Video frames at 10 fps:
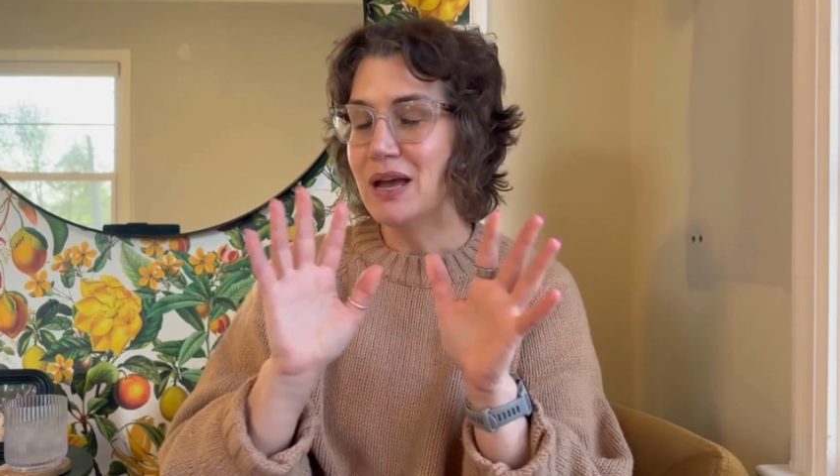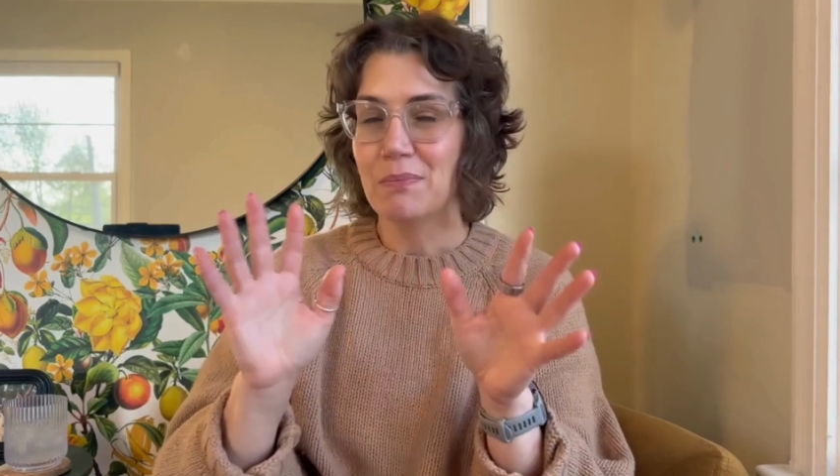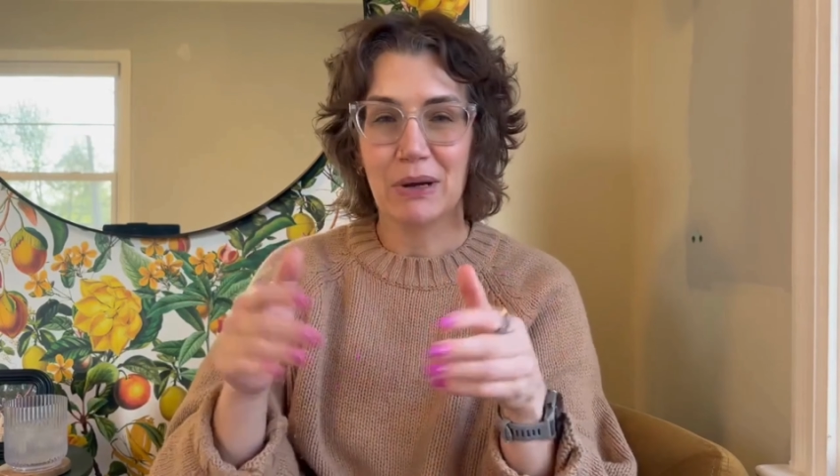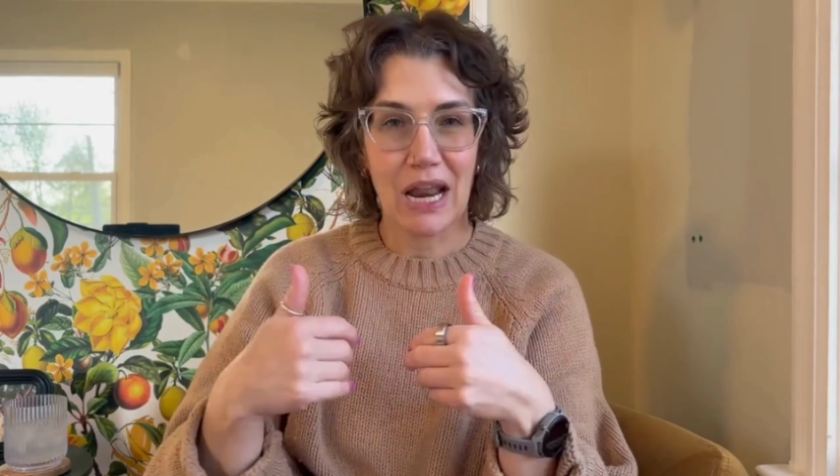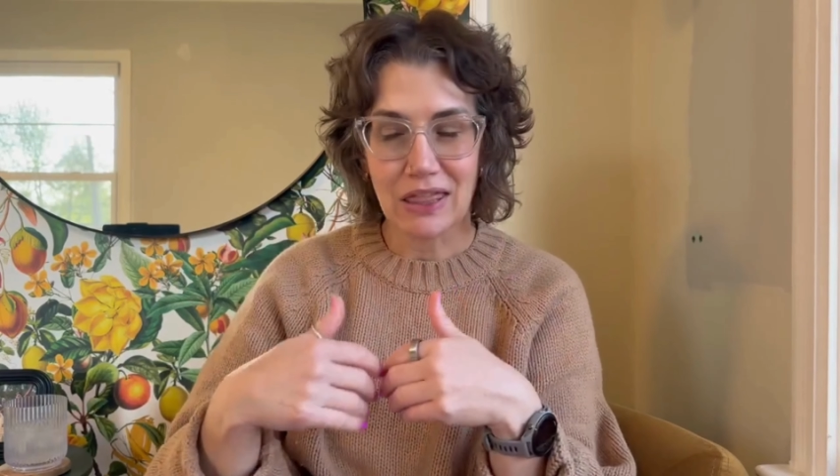
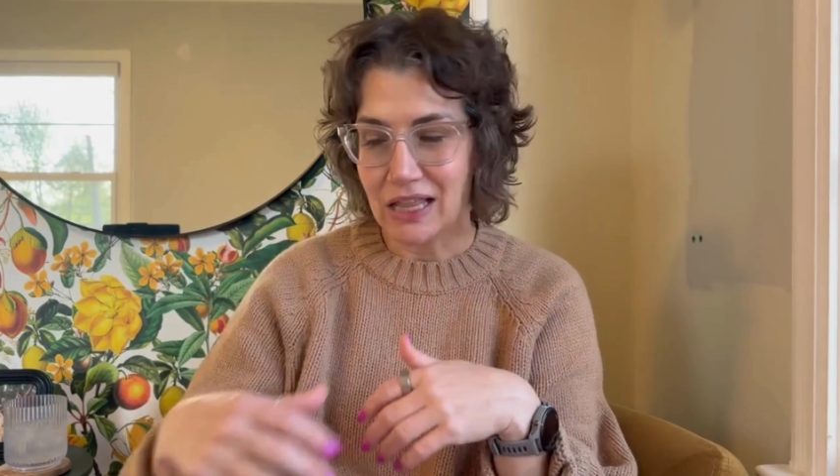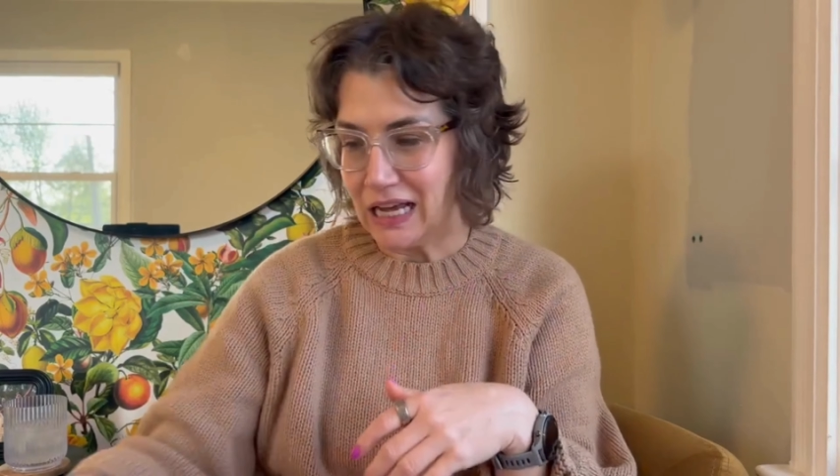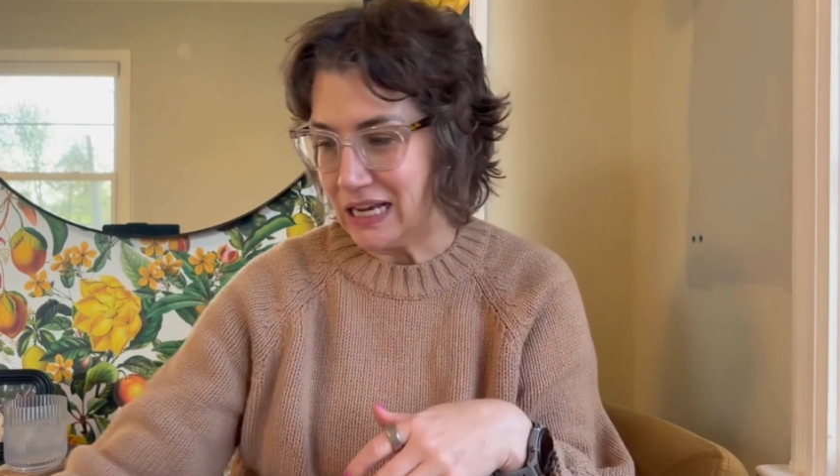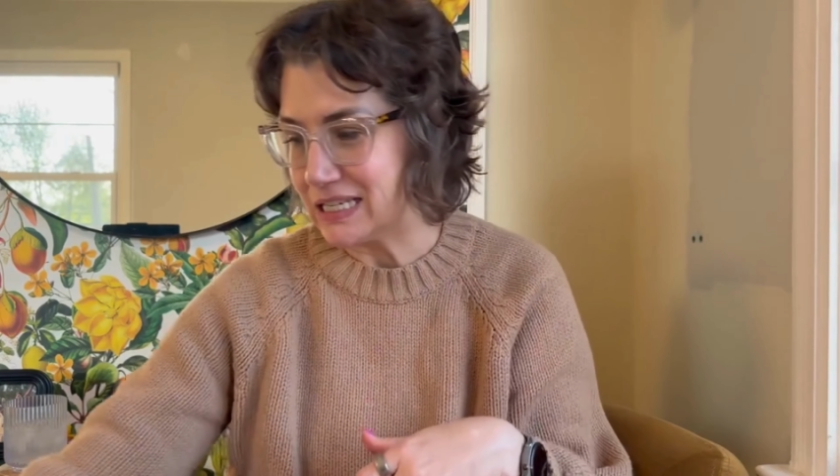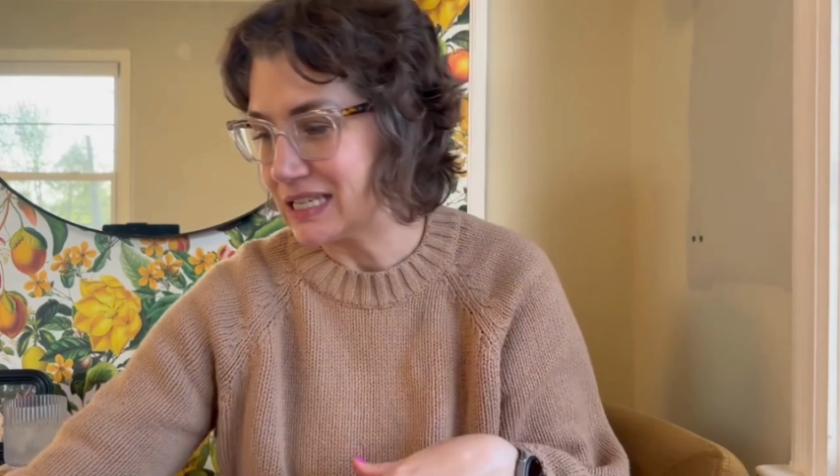But
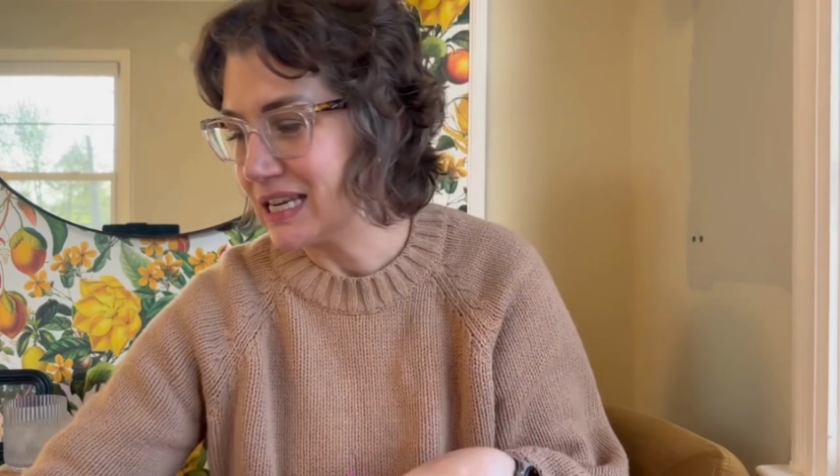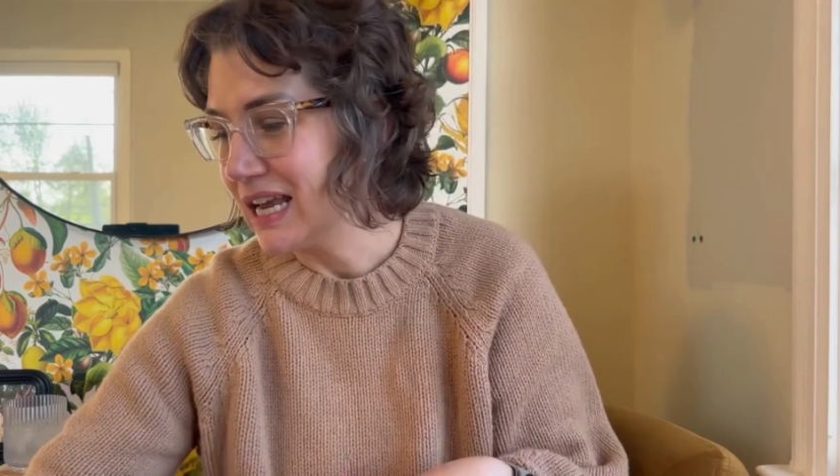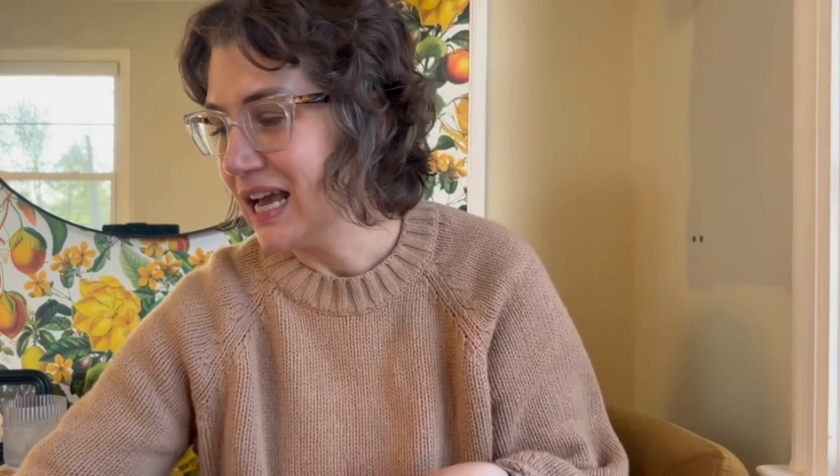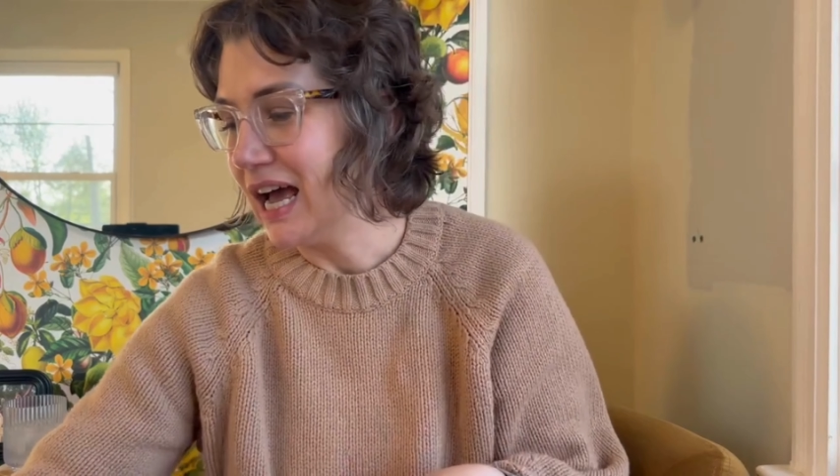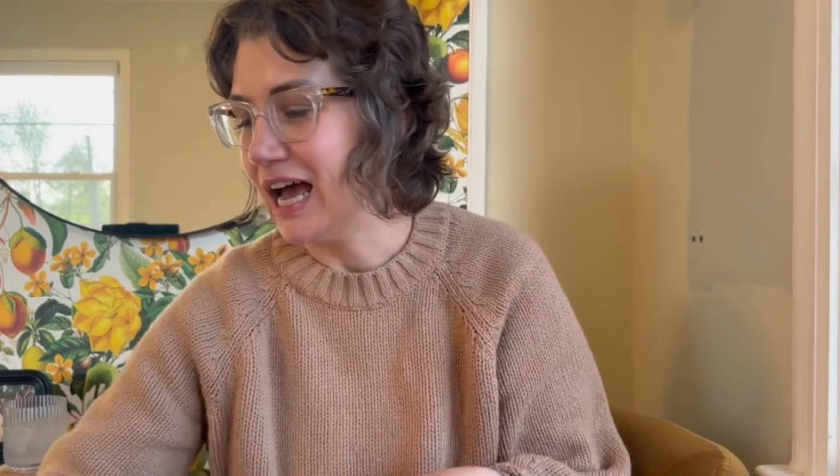nonetheless,
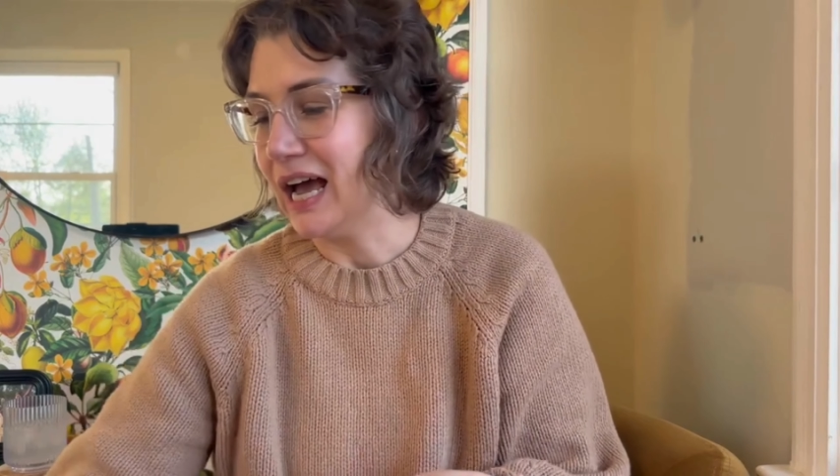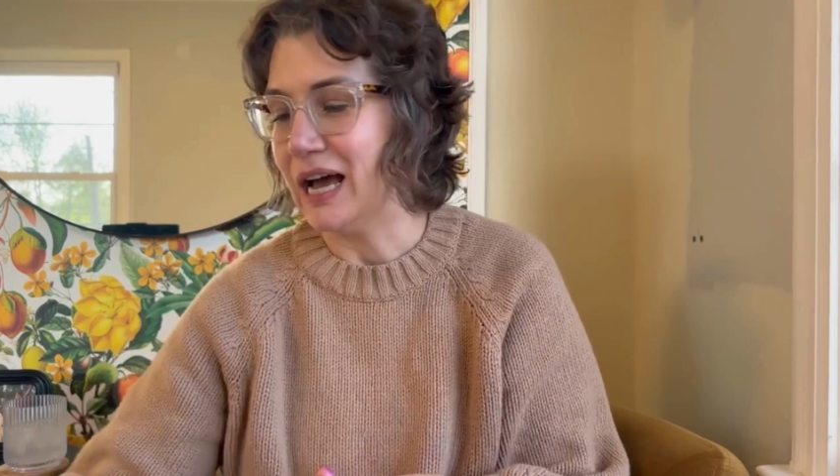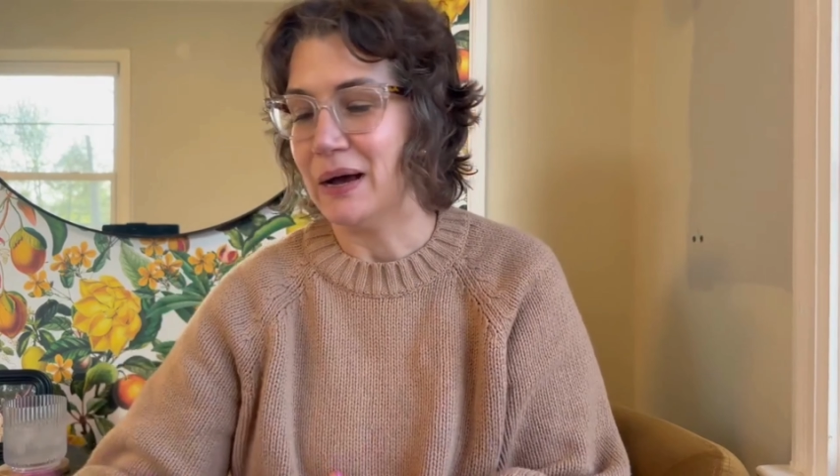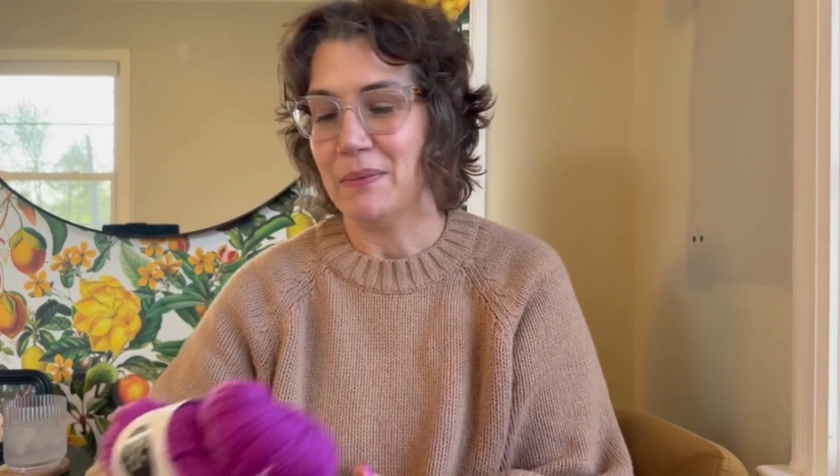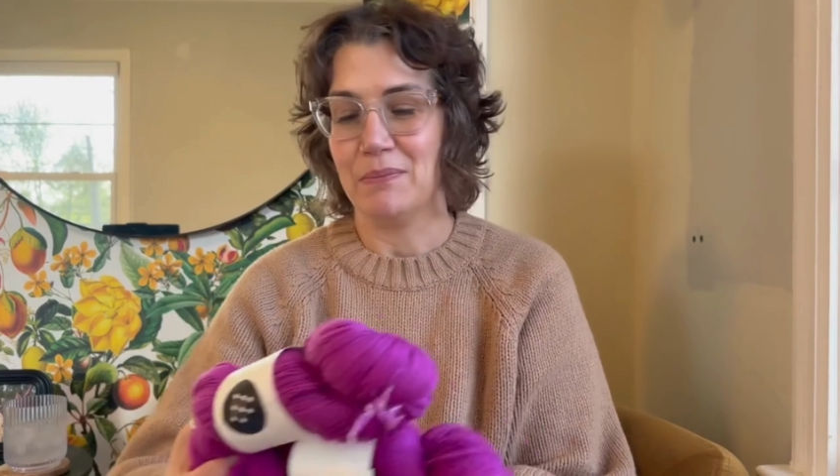
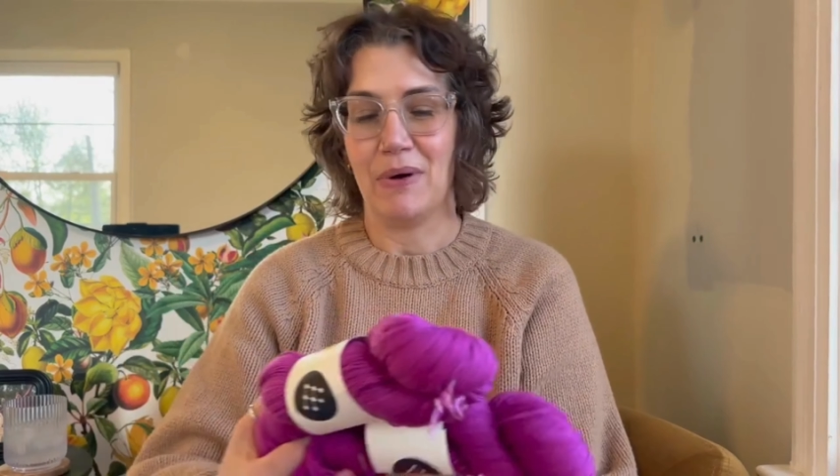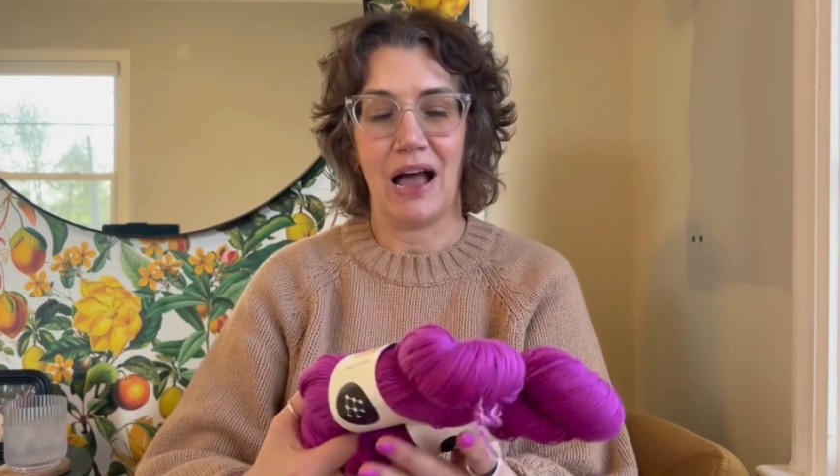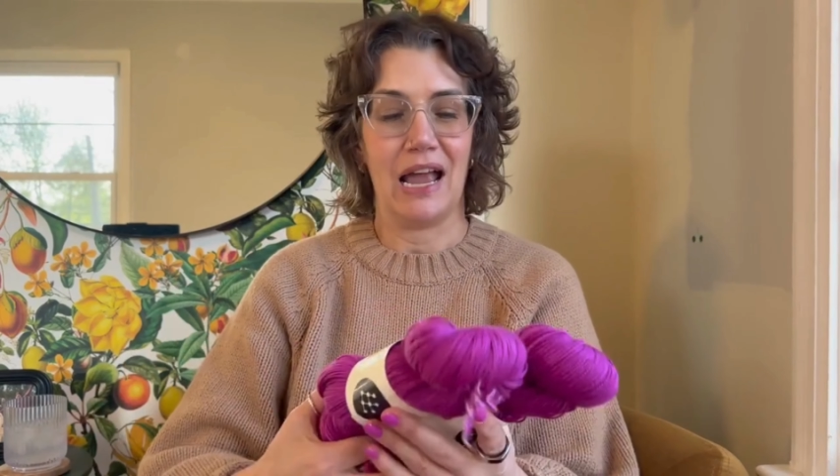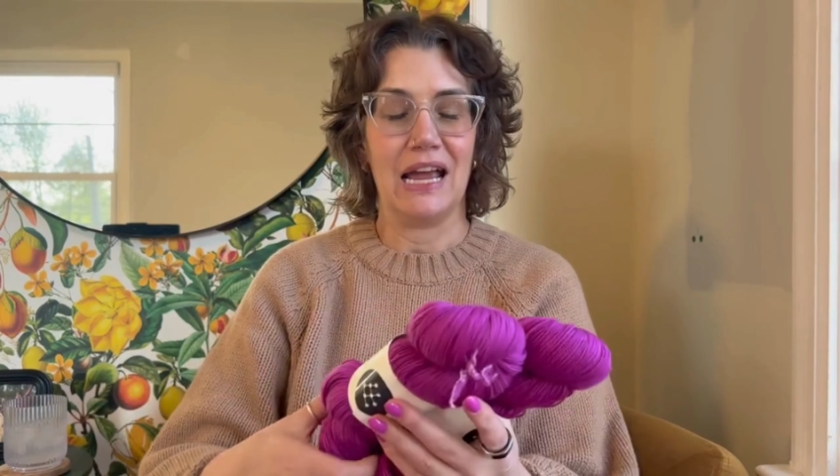I